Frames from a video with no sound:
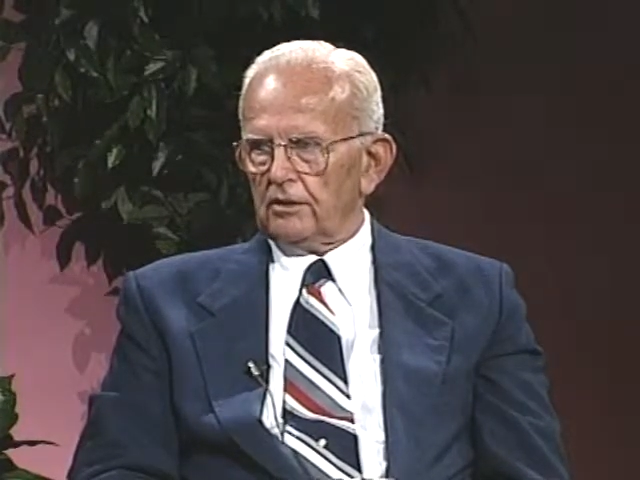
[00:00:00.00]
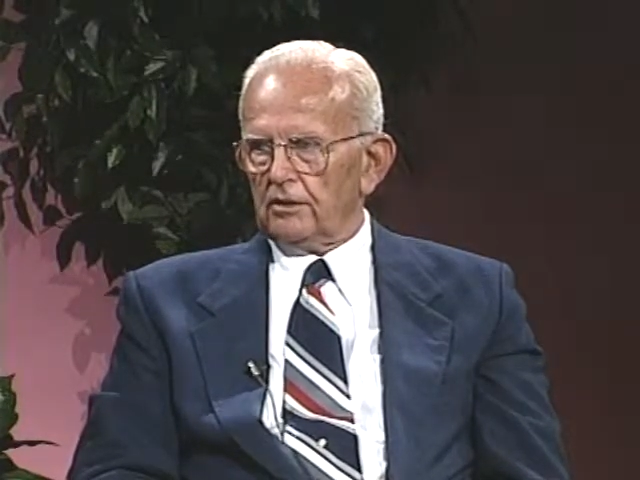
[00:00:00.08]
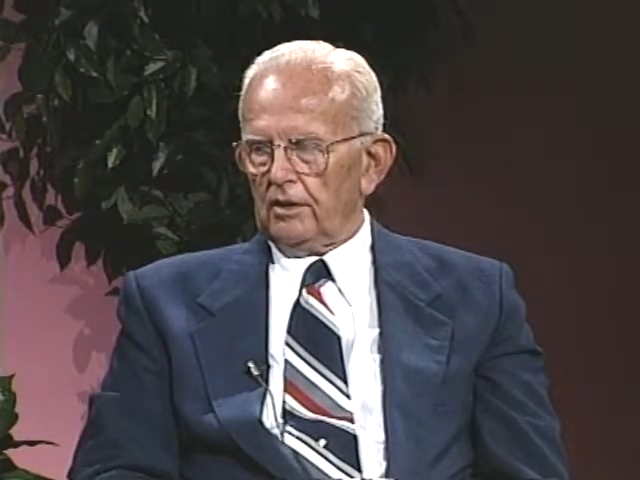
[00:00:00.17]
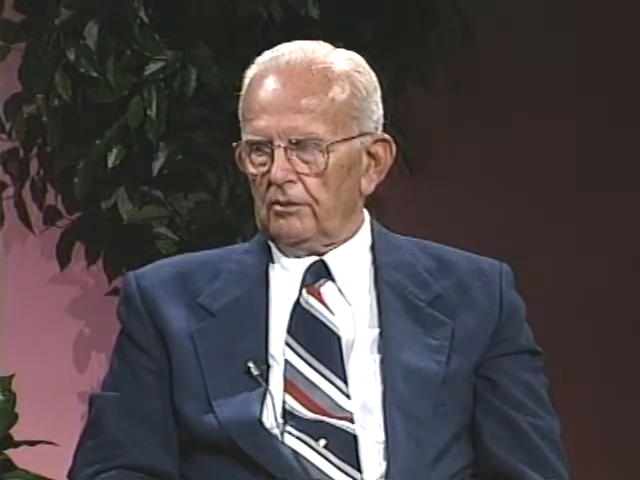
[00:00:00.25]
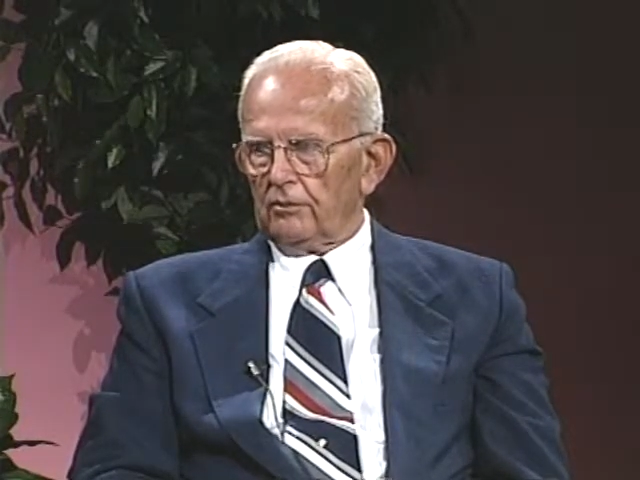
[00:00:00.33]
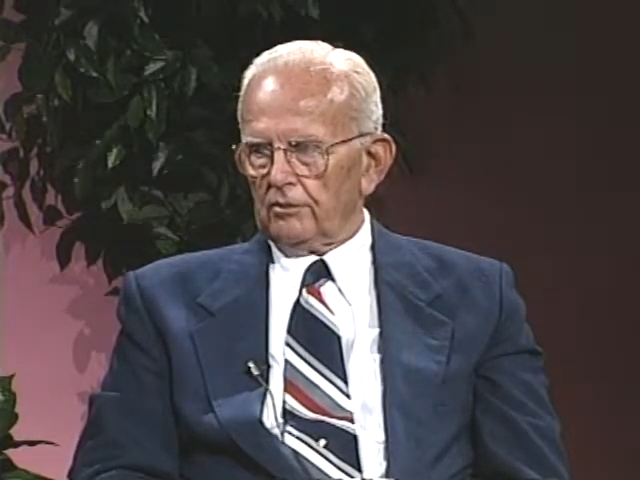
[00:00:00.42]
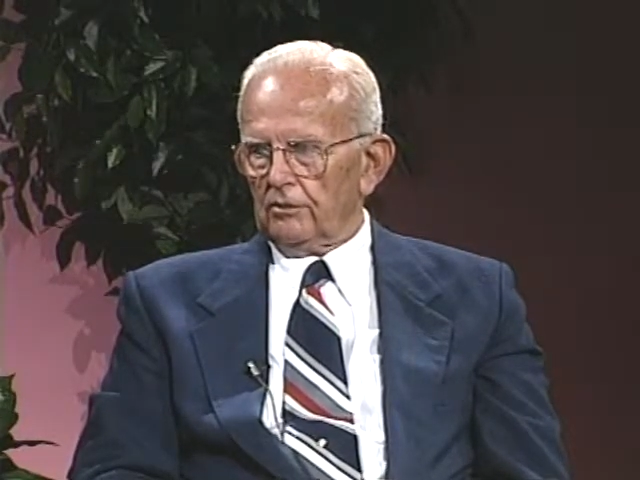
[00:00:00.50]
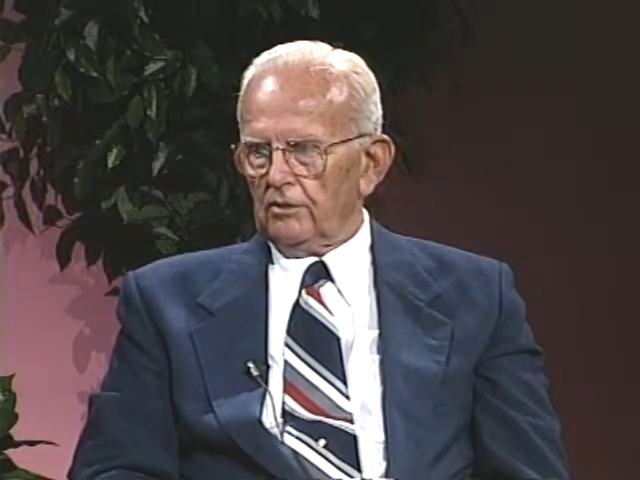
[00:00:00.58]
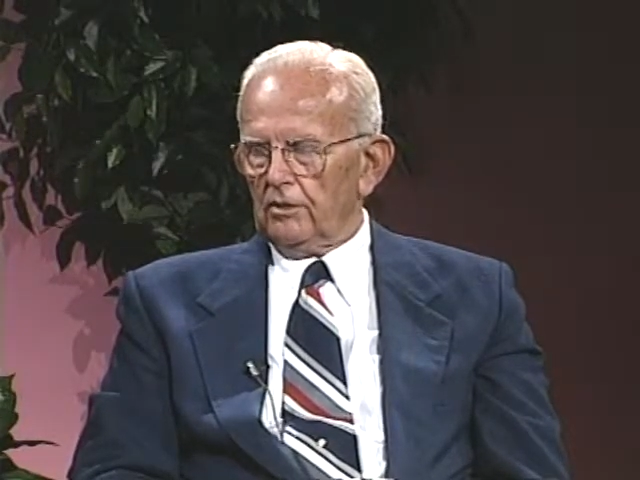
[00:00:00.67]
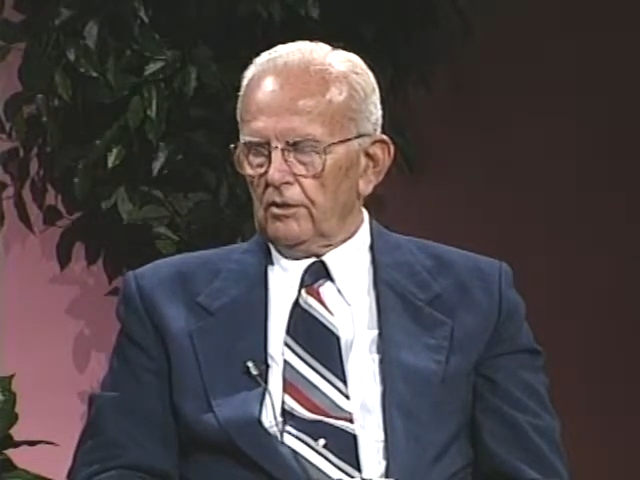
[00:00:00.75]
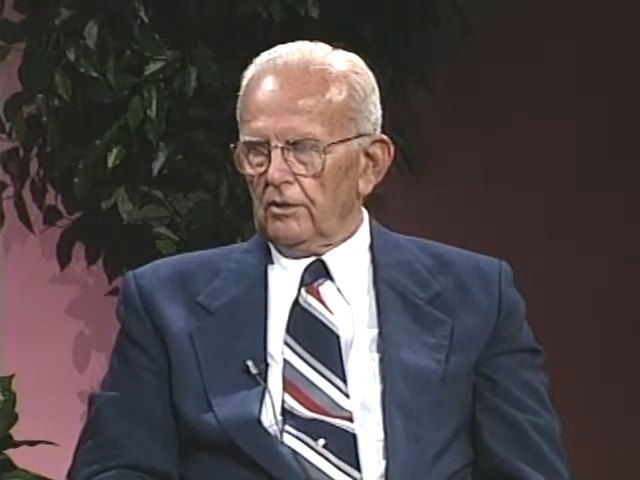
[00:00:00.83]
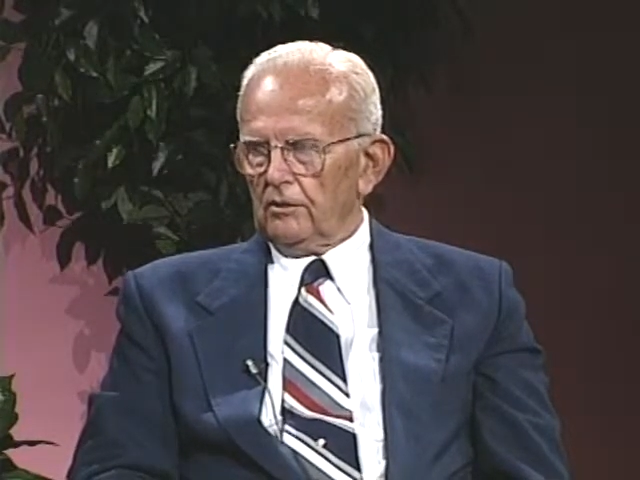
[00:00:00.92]
and they were
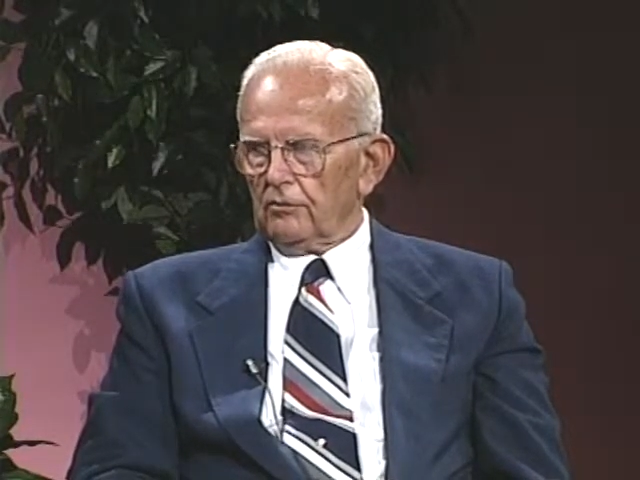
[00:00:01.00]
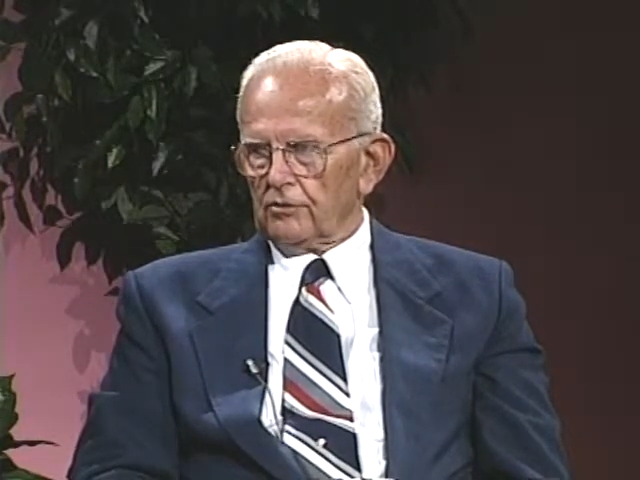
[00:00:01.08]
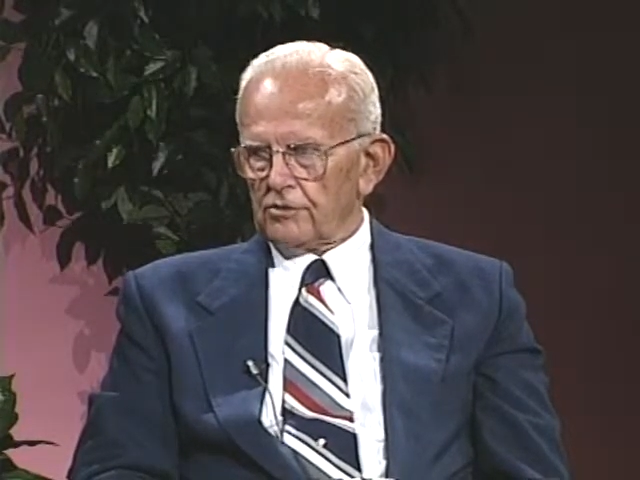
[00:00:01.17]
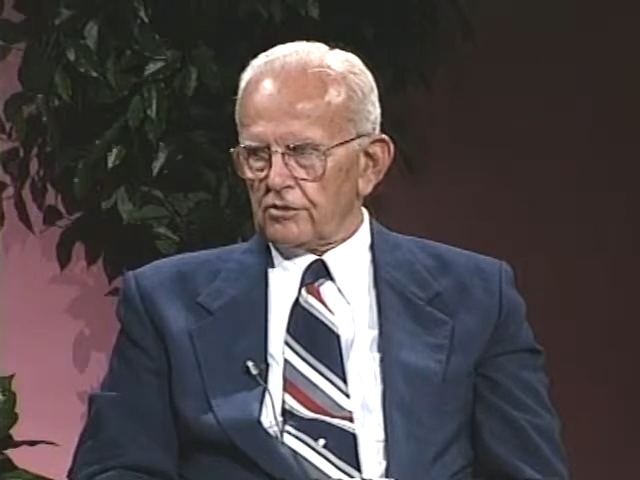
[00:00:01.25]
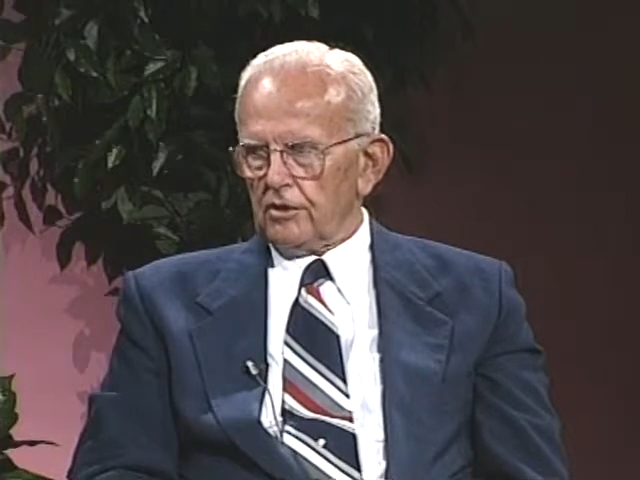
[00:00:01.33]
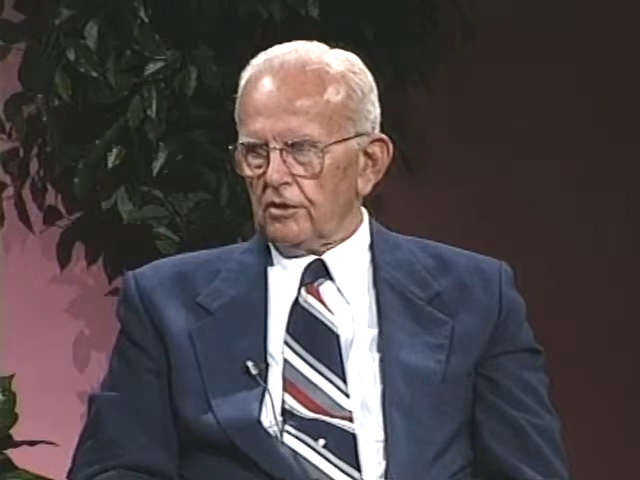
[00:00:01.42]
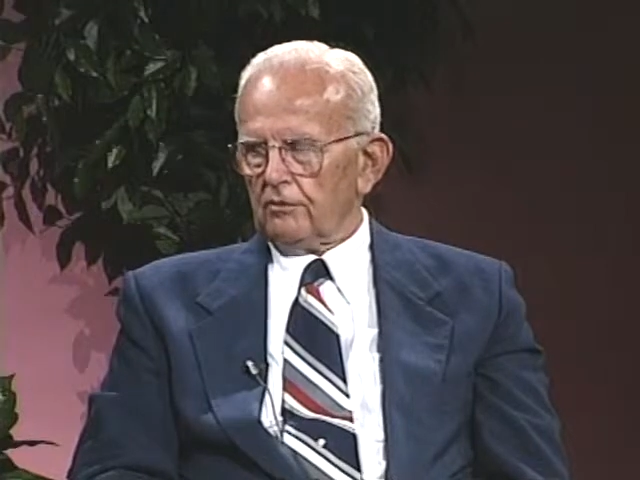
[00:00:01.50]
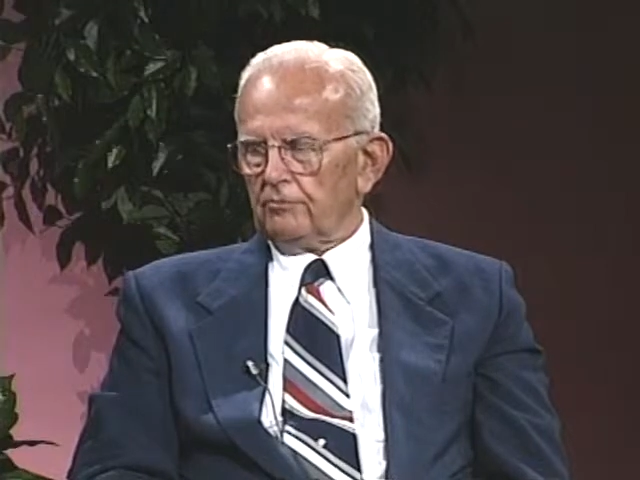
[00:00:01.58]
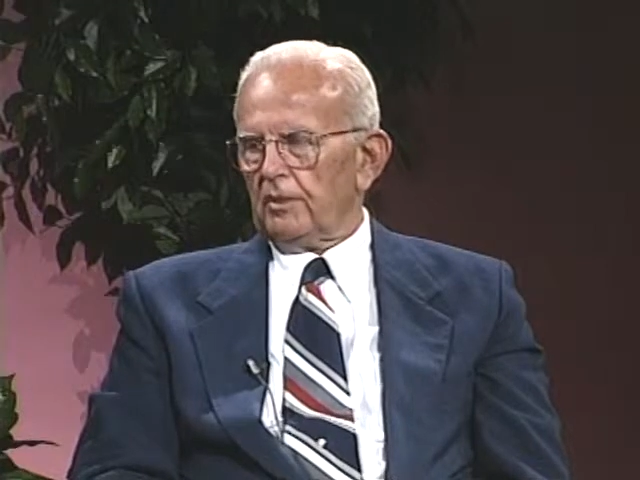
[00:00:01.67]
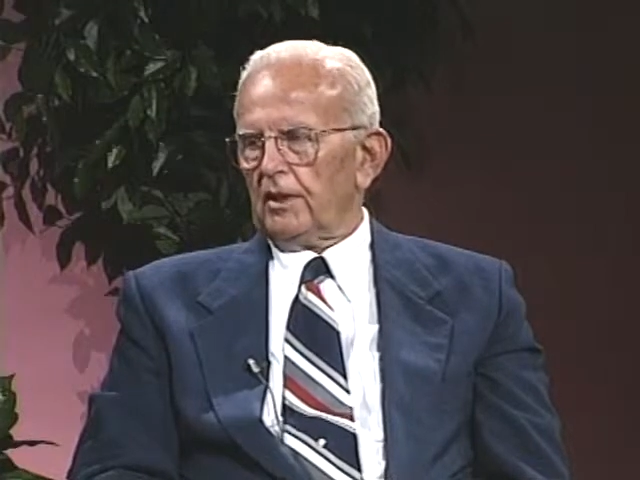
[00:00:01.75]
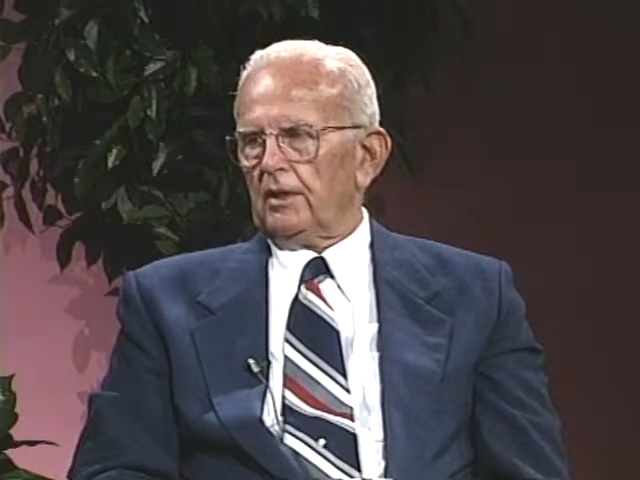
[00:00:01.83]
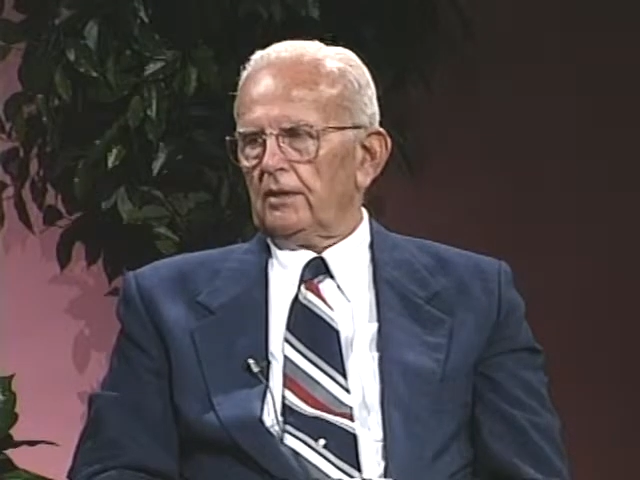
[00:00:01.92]

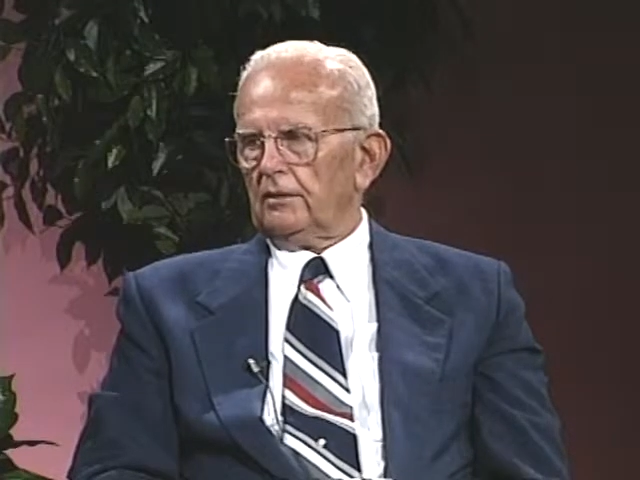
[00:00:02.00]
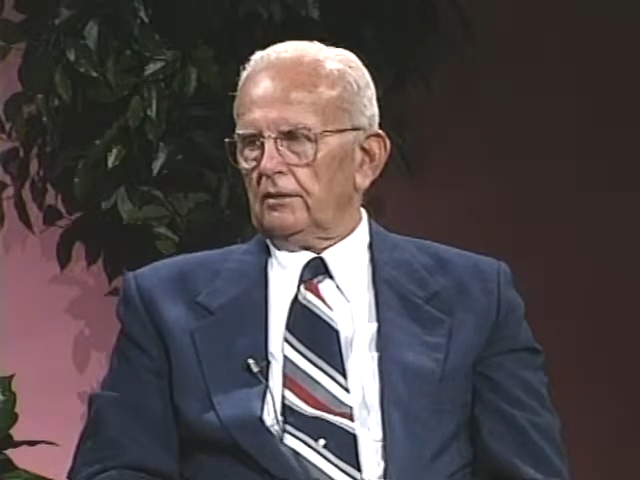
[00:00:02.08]
served by